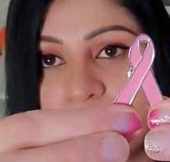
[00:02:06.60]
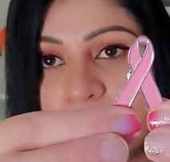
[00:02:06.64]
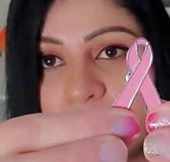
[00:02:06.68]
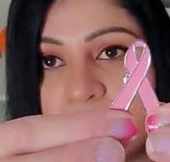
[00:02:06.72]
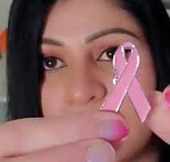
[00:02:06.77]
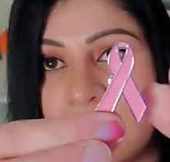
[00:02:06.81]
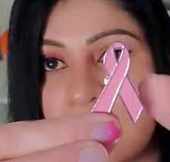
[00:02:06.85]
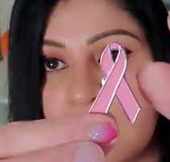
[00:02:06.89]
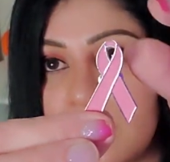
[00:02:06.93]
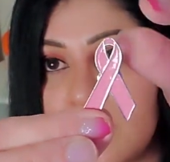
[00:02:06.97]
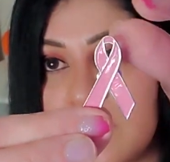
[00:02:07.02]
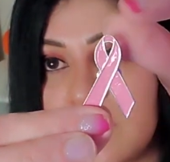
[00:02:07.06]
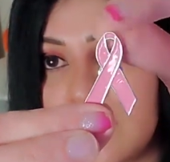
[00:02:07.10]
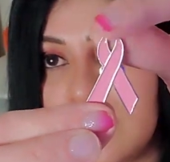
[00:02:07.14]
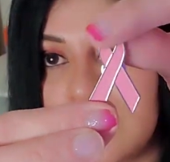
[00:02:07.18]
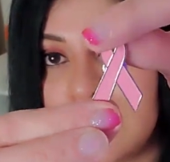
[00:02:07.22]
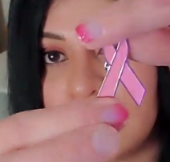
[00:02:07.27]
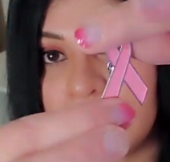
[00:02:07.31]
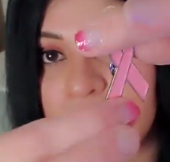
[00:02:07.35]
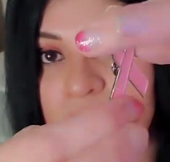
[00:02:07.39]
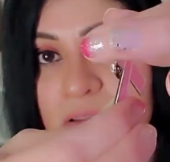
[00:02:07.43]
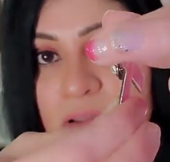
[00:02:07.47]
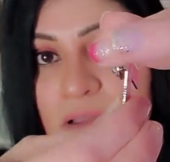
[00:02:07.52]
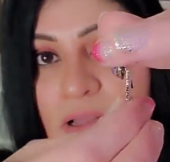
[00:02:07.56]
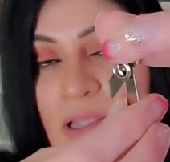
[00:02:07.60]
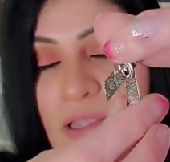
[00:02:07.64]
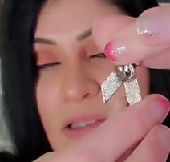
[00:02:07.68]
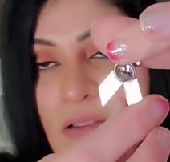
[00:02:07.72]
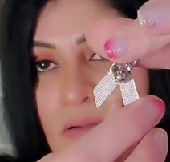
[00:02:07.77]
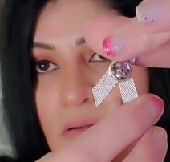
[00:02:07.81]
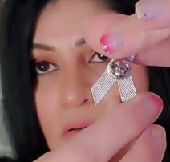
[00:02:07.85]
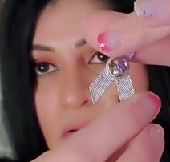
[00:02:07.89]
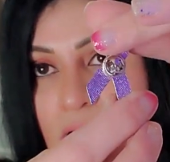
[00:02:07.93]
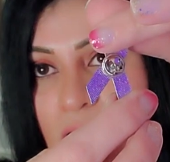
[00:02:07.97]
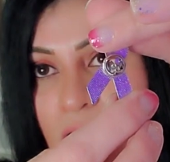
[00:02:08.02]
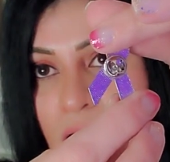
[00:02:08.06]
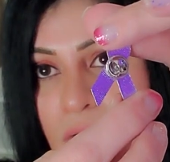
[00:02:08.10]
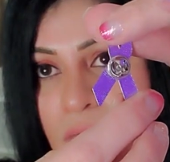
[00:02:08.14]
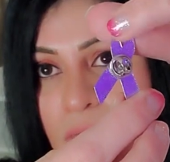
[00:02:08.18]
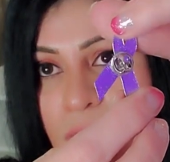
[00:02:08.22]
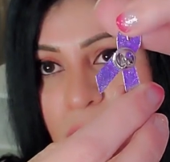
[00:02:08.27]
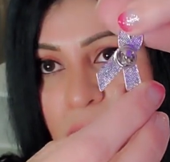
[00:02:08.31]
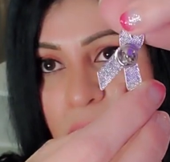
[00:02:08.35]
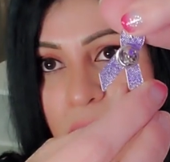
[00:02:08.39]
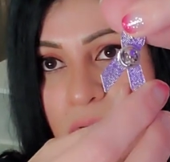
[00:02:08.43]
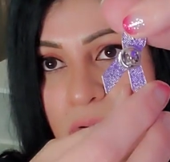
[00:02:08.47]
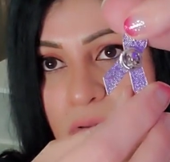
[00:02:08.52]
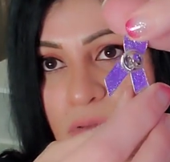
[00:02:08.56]
that's what it looks like. Look how
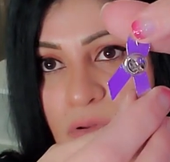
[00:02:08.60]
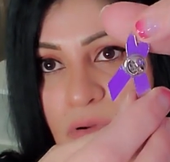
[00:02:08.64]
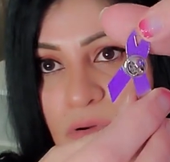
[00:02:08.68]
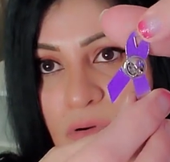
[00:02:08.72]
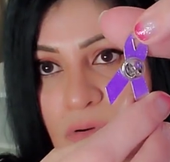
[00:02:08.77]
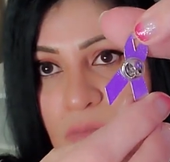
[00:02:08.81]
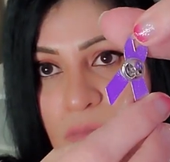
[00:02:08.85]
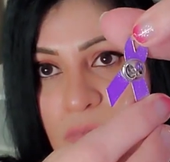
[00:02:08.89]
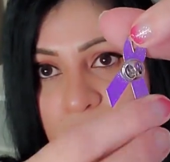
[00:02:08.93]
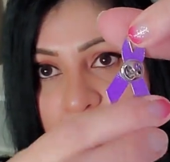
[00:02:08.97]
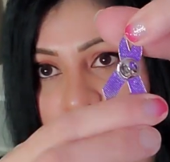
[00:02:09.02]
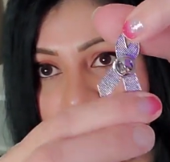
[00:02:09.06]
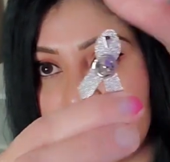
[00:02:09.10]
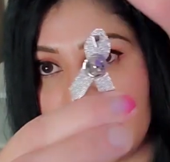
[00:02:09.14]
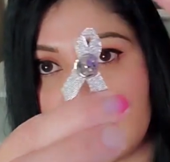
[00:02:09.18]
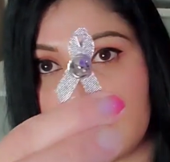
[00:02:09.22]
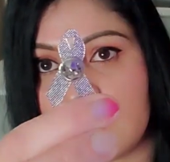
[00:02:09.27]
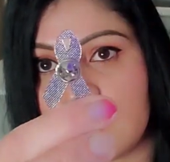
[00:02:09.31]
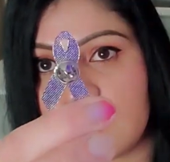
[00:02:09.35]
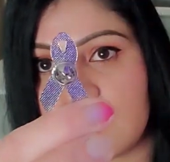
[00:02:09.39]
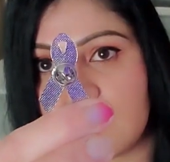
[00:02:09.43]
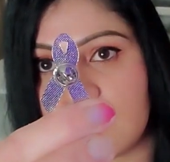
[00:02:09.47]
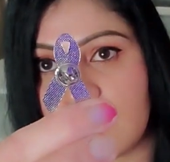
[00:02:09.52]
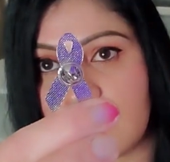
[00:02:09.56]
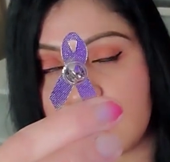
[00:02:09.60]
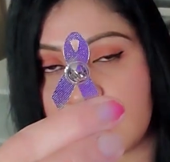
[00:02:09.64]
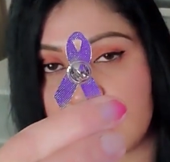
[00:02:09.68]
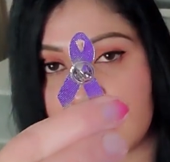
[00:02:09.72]
adorable that is. That's